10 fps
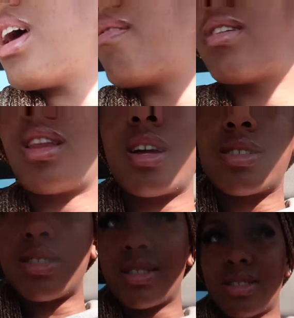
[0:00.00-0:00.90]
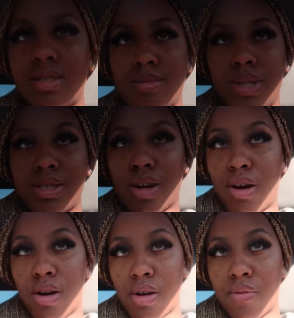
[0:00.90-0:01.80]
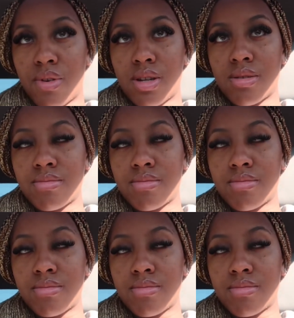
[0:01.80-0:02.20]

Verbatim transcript: everything just be solved.